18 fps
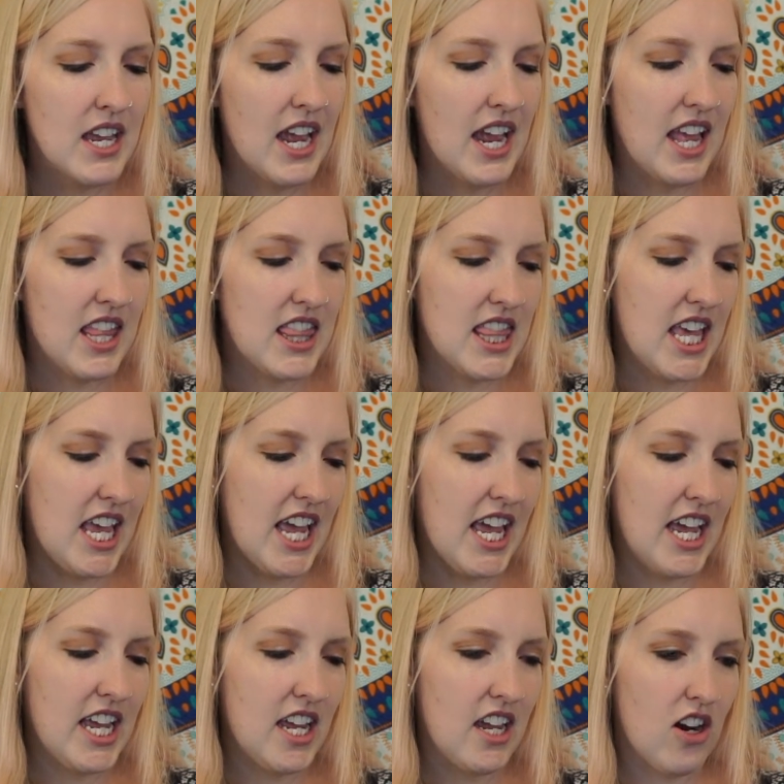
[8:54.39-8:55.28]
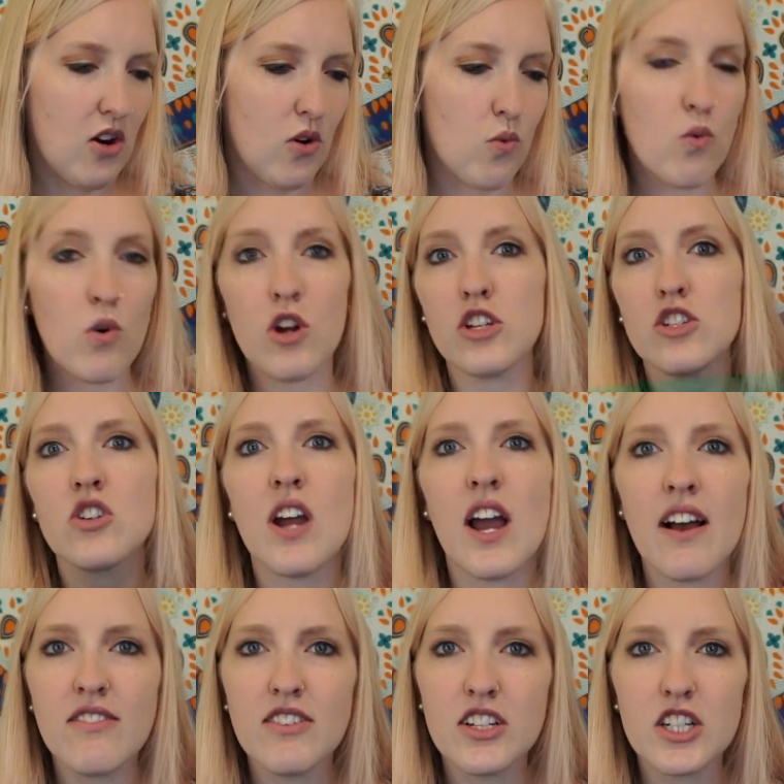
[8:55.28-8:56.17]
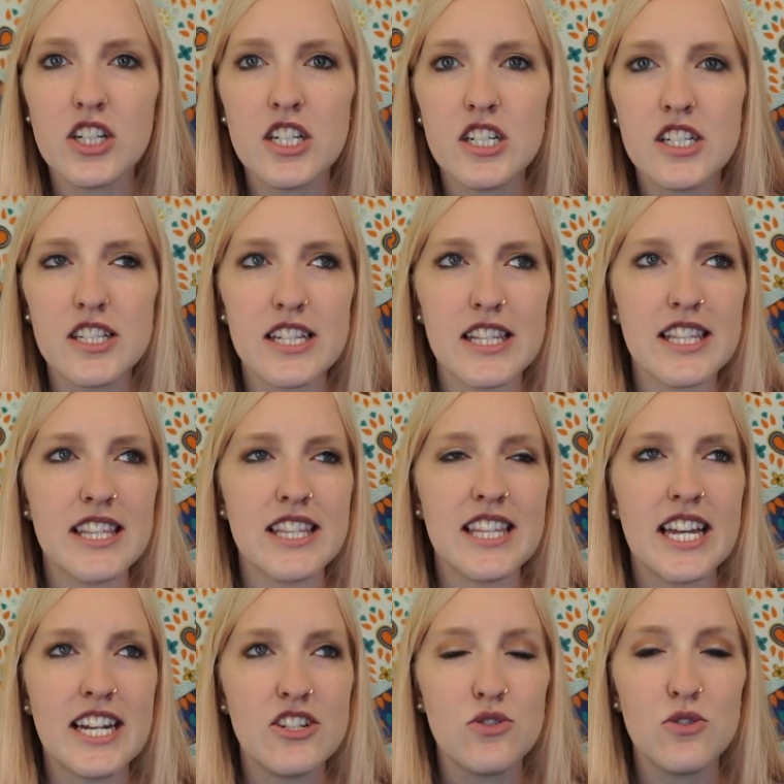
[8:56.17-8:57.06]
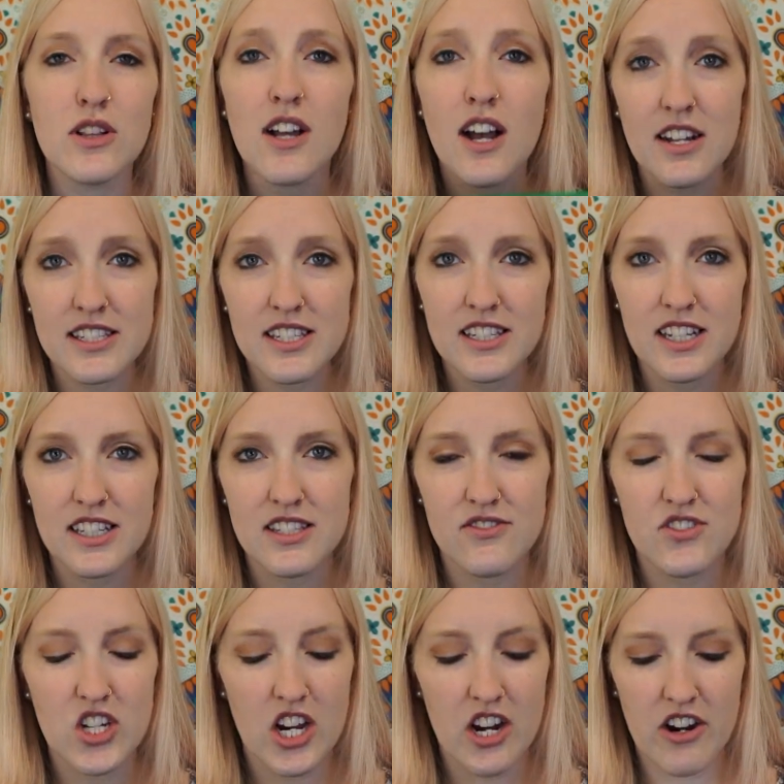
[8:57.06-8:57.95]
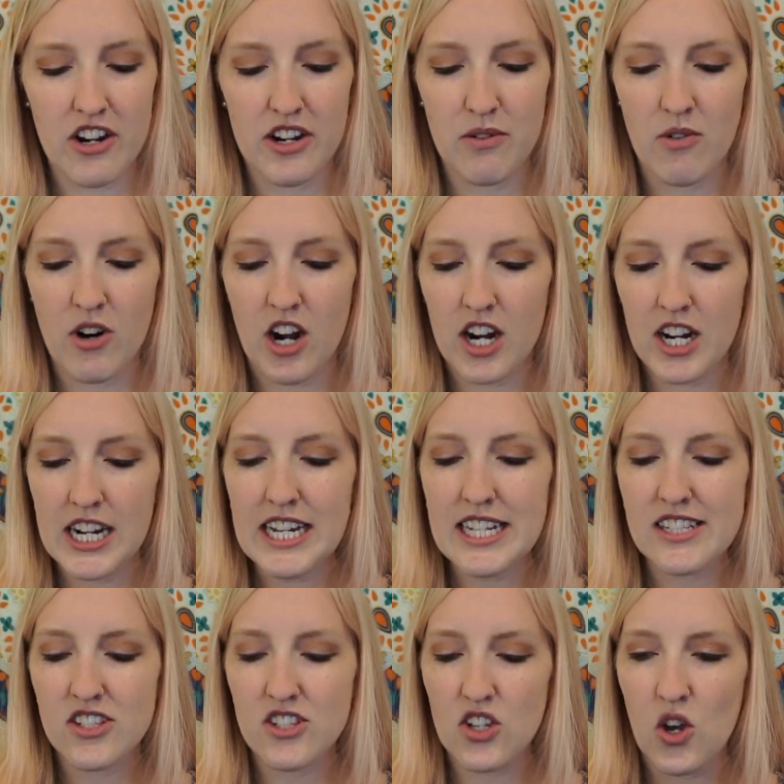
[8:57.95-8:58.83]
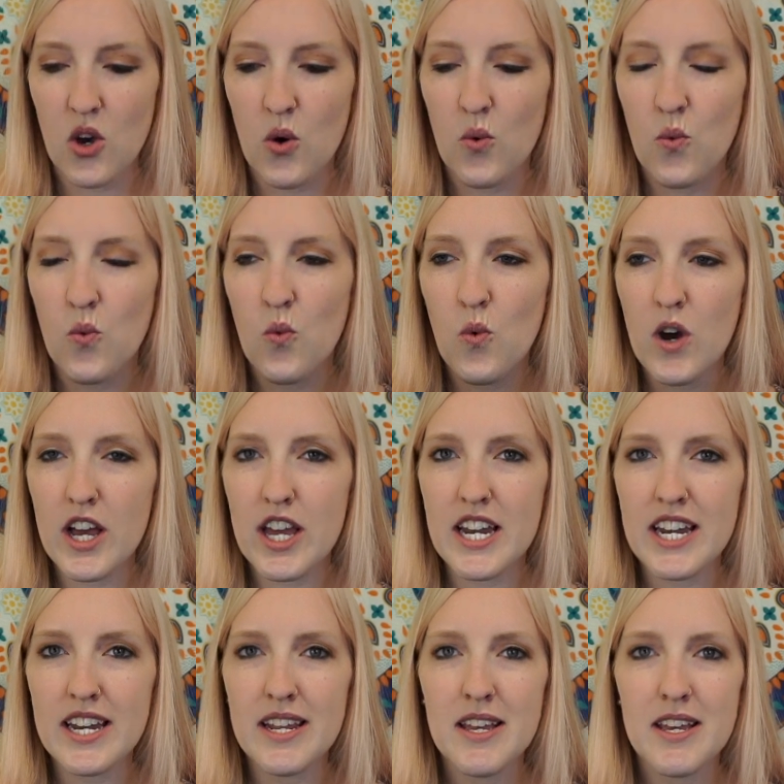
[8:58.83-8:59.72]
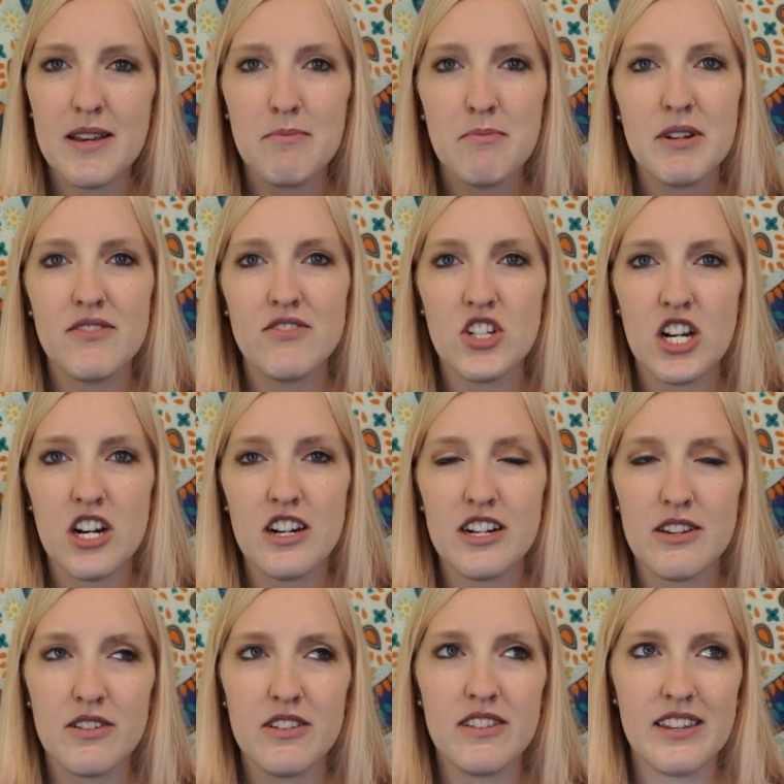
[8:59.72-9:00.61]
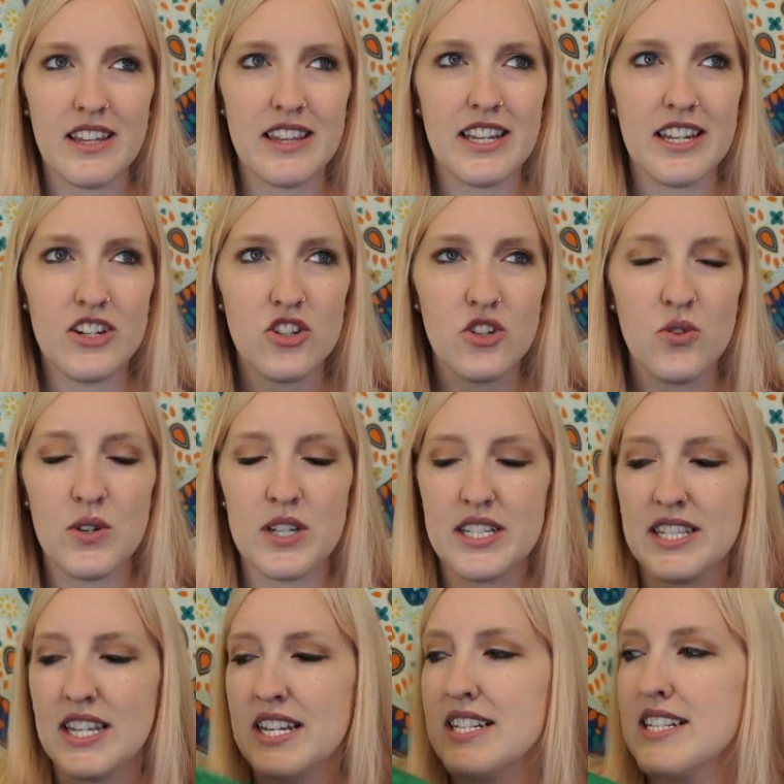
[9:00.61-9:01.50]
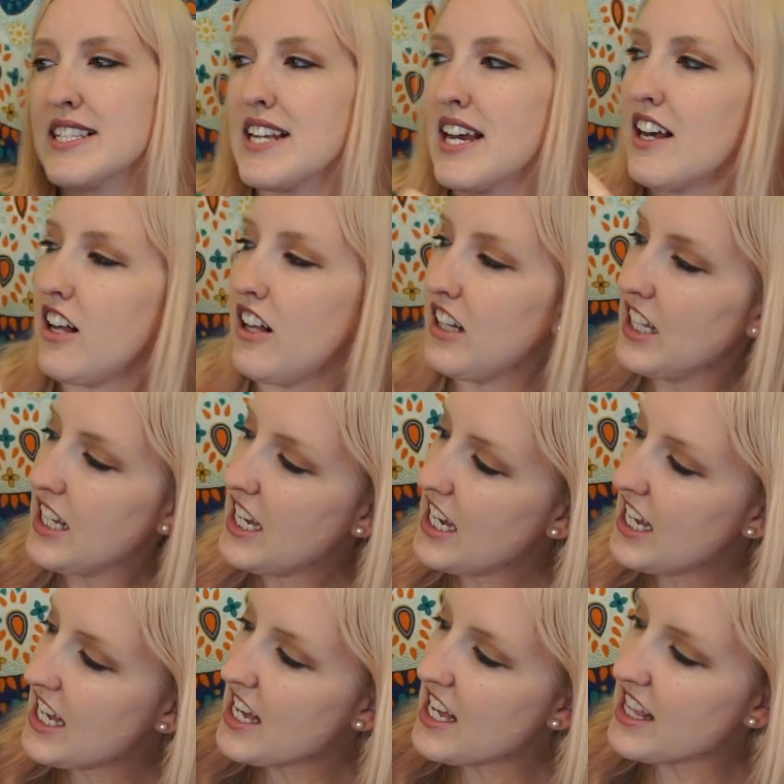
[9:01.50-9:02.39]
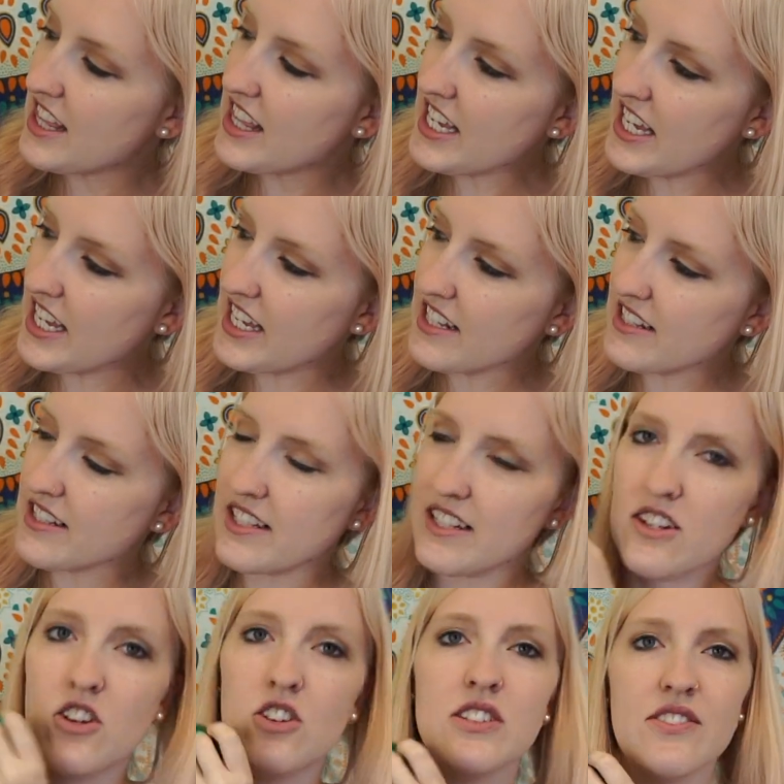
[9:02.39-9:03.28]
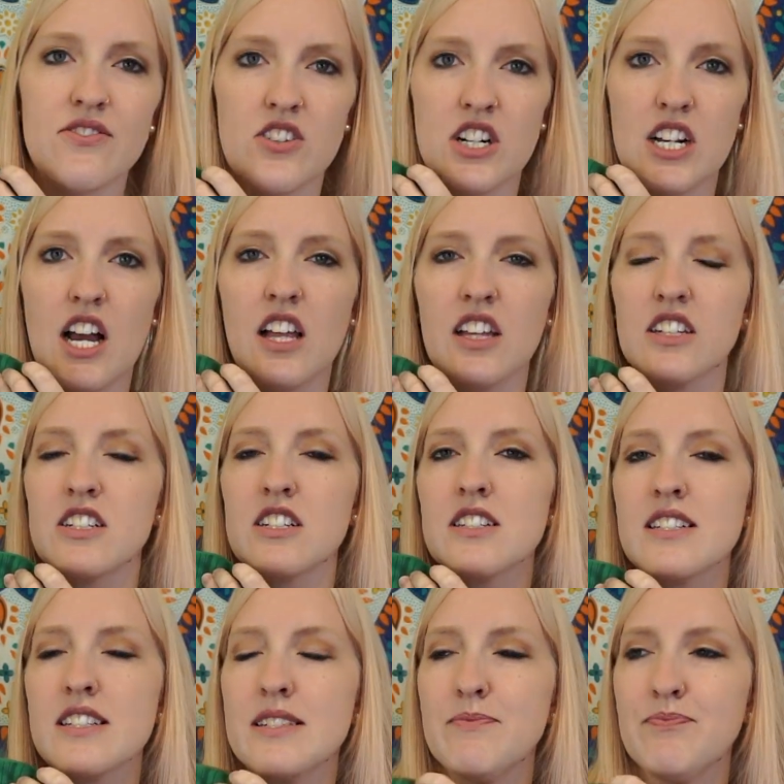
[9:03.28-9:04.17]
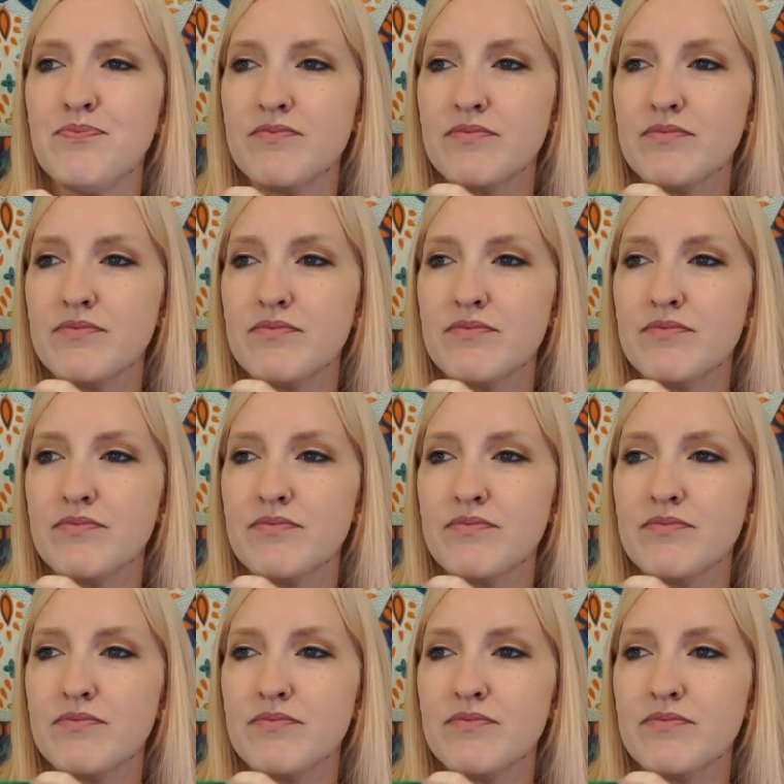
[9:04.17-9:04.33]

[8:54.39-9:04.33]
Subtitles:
And they are world travelers, and they do lots and lots of charity work. And so one bit of charity that they do is they sell these in all different colors,